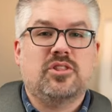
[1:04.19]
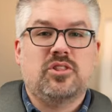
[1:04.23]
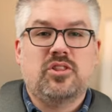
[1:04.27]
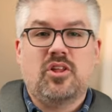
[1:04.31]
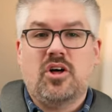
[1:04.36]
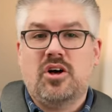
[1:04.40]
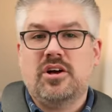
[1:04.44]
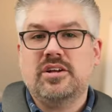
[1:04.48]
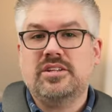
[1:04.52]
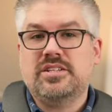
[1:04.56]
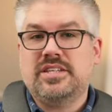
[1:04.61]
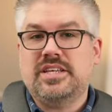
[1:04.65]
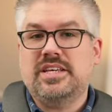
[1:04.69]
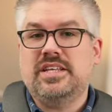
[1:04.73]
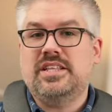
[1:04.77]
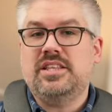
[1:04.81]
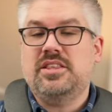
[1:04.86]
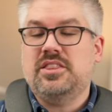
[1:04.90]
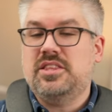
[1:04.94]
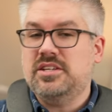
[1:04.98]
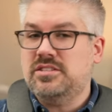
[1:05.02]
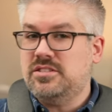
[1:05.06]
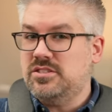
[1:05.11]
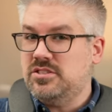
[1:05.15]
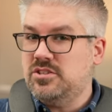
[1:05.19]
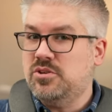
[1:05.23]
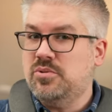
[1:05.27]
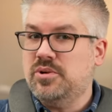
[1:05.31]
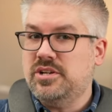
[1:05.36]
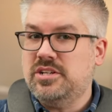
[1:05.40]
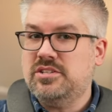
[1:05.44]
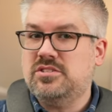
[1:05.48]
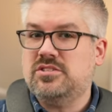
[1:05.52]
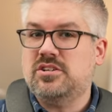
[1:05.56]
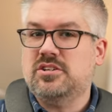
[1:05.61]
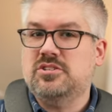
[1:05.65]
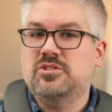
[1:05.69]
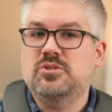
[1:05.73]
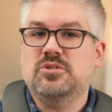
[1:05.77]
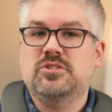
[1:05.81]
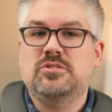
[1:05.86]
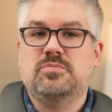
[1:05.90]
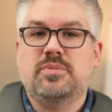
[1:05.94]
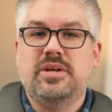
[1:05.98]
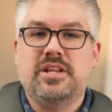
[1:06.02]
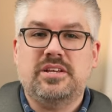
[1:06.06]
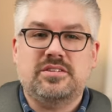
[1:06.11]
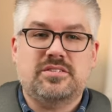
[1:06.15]
logged in, this is going to start to
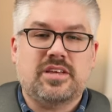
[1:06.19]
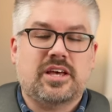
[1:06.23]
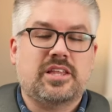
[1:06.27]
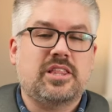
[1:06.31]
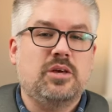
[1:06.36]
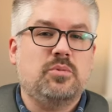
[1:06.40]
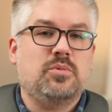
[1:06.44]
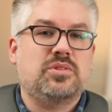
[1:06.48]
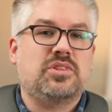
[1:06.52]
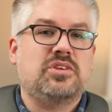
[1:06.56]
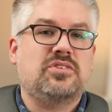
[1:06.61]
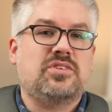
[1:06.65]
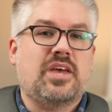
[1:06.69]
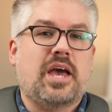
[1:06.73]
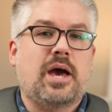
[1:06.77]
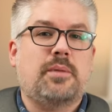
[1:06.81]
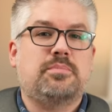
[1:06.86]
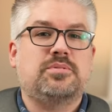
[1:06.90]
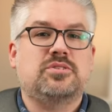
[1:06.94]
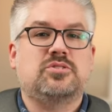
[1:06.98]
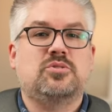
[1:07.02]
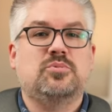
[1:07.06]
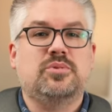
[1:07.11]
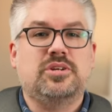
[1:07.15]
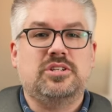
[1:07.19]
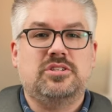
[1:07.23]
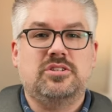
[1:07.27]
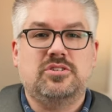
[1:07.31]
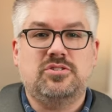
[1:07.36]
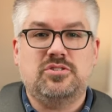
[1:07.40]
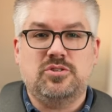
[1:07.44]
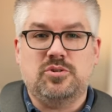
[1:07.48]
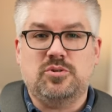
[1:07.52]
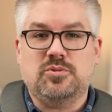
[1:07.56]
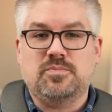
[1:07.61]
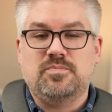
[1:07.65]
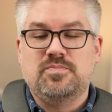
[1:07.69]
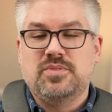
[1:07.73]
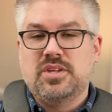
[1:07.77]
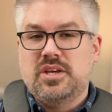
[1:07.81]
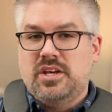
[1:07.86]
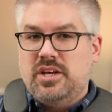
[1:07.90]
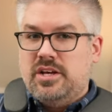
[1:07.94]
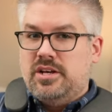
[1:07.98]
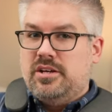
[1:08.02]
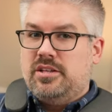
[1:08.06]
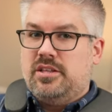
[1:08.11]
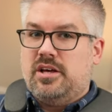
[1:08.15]
explain exactly what this app is going to do.
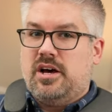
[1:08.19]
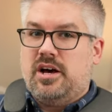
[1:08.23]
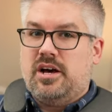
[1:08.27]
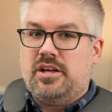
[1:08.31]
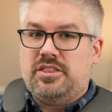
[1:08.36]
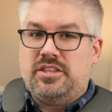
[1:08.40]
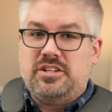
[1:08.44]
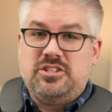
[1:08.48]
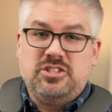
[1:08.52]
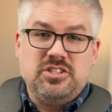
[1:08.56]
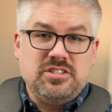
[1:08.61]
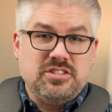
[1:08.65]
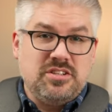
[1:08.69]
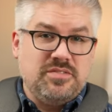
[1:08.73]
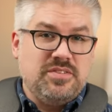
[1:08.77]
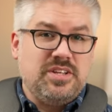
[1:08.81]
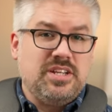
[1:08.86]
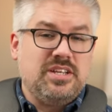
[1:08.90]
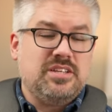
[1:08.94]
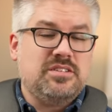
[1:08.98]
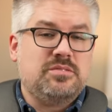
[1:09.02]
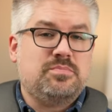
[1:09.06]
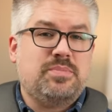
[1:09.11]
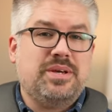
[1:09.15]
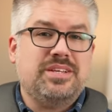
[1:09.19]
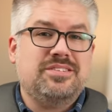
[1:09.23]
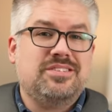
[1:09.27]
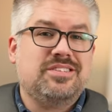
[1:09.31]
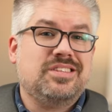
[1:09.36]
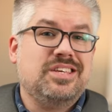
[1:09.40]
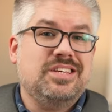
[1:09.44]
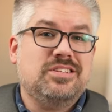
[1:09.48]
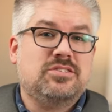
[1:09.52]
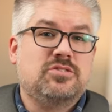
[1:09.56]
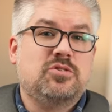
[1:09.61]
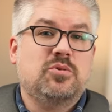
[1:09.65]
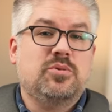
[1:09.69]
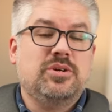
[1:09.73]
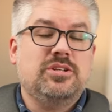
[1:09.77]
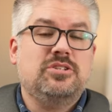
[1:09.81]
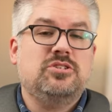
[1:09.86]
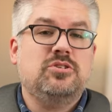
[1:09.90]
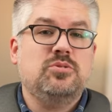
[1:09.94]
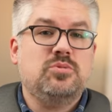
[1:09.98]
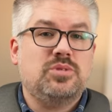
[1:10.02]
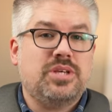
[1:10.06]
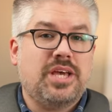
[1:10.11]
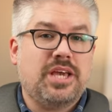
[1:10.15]
Uh, the gist of it is basically it's going
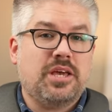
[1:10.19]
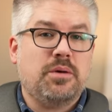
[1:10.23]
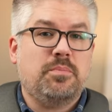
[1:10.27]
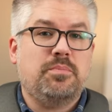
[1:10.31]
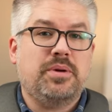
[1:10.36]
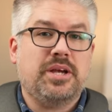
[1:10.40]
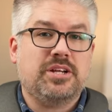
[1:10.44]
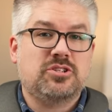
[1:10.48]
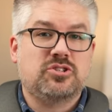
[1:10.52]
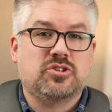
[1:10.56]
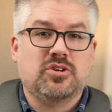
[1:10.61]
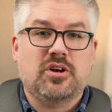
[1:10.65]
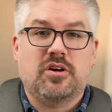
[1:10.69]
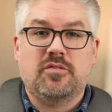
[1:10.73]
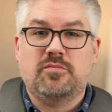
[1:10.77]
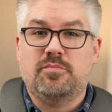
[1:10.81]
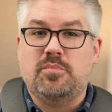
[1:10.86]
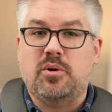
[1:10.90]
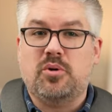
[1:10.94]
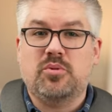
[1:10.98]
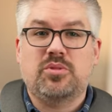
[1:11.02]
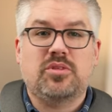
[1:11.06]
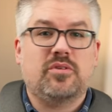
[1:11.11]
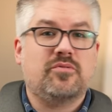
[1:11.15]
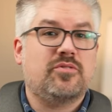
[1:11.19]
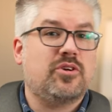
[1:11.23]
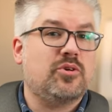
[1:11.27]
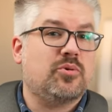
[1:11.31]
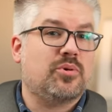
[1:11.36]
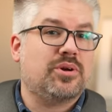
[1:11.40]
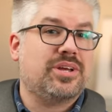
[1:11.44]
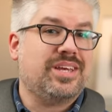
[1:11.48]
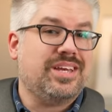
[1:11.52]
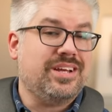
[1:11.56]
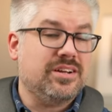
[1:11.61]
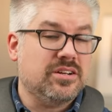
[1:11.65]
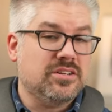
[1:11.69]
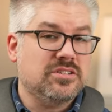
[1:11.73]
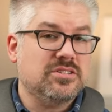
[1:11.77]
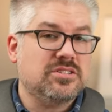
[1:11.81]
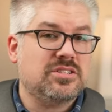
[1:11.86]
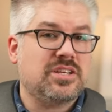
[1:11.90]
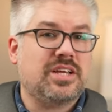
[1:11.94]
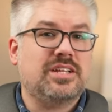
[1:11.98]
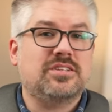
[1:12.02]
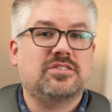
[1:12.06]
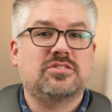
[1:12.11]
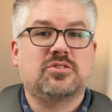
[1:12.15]
to take a picture of both of your
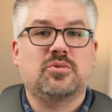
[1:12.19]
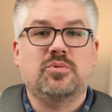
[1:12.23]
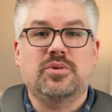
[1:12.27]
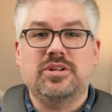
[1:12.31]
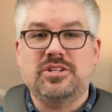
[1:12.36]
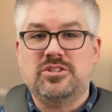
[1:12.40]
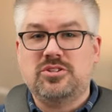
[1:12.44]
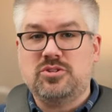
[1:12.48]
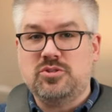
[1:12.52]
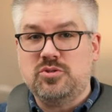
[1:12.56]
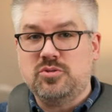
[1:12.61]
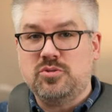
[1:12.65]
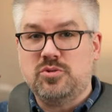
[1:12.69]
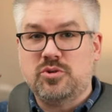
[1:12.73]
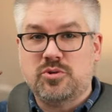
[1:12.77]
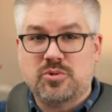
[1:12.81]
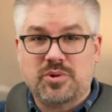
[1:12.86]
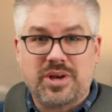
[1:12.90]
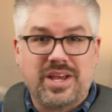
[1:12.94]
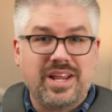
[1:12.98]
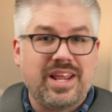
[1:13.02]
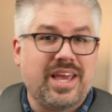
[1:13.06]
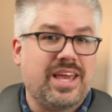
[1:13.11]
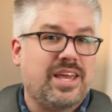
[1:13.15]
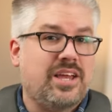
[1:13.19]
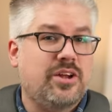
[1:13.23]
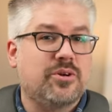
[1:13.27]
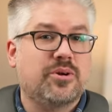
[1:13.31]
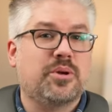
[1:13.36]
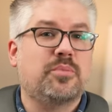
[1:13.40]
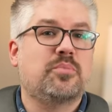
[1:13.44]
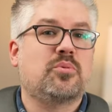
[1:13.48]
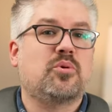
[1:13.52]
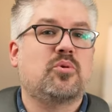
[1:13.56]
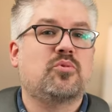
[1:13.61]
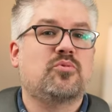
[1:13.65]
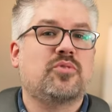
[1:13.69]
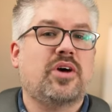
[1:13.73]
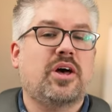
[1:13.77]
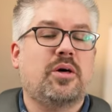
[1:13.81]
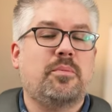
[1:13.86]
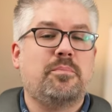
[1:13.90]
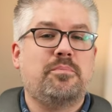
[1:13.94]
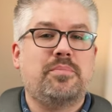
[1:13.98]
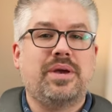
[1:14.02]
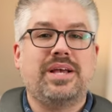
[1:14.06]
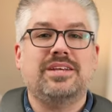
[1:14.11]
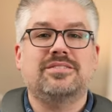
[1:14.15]
ears and it's going to create a hearing
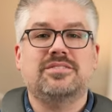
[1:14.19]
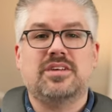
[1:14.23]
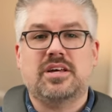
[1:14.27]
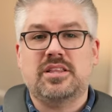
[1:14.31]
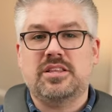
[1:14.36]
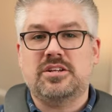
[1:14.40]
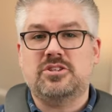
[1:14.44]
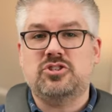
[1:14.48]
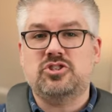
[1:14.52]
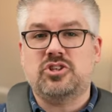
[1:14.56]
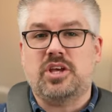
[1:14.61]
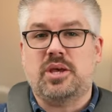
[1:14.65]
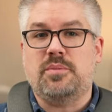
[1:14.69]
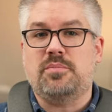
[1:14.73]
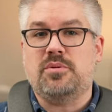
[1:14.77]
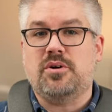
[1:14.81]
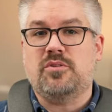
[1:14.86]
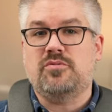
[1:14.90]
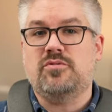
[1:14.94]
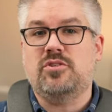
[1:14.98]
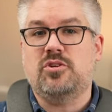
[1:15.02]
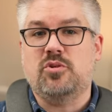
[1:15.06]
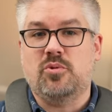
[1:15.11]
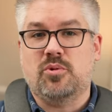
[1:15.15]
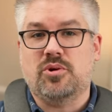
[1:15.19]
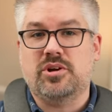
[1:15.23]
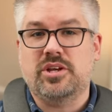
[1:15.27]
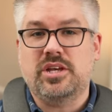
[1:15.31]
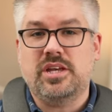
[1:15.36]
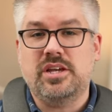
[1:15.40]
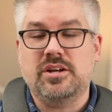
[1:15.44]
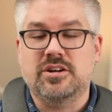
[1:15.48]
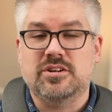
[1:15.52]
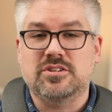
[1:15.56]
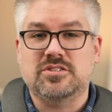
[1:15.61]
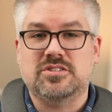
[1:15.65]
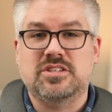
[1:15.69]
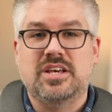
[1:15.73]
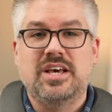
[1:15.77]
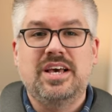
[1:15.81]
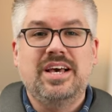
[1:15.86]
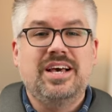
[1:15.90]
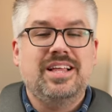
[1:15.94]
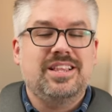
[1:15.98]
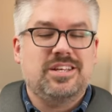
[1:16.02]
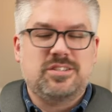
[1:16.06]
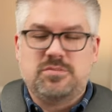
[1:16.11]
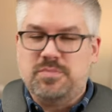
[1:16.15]
profile based on the shape of your ears.
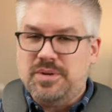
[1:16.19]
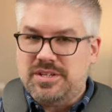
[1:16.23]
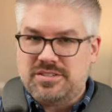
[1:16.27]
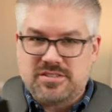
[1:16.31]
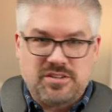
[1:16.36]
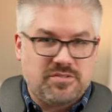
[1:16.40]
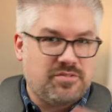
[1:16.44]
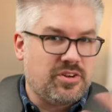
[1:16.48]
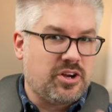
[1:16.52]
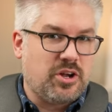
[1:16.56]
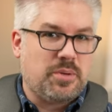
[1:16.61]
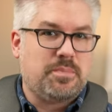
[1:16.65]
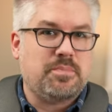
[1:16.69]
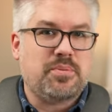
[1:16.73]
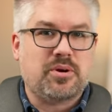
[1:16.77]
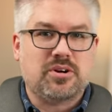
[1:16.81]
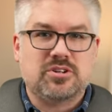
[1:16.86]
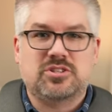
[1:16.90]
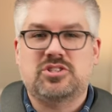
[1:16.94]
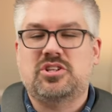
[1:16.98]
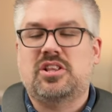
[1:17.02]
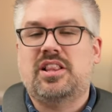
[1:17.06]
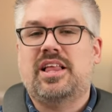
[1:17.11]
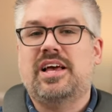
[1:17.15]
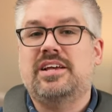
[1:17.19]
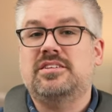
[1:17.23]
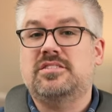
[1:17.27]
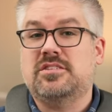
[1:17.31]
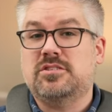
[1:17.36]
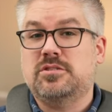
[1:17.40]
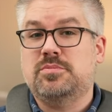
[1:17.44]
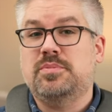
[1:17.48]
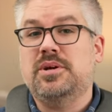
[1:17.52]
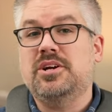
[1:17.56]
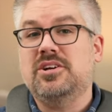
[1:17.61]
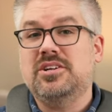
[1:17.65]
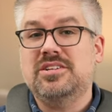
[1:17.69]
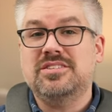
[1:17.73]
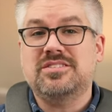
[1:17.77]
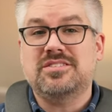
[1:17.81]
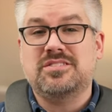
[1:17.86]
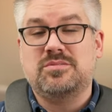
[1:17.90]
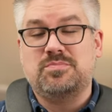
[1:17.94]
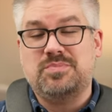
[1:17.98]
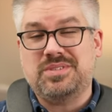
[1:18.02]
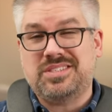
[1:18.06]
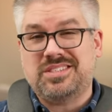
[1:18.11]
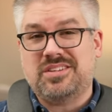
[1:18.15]
This makes it a very personalized experience
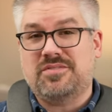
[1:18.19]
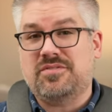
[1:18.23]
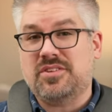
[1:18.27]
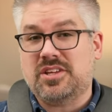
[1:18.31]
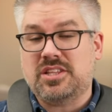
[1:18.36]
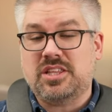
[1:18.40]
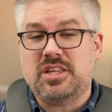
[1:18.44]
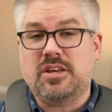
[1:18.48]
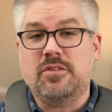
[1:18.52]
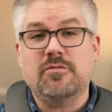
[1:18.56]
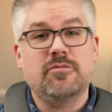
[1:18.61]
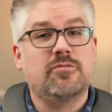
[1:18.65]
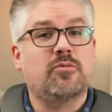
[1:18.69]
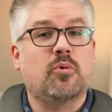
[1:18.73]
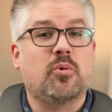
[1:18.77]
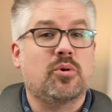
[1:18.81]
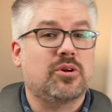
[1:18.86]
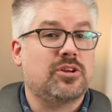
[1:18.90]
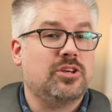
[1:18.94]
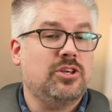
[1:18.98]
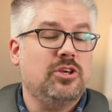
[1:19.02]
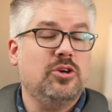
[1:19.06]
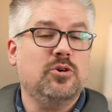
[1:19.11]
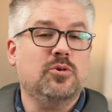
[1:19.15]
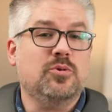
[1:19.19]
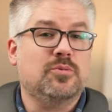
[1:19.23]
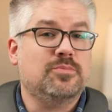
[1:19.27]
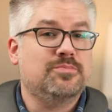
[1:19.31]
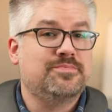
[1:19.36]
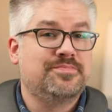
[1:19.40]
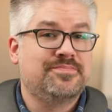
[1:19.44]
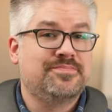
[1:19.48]
specifically for you.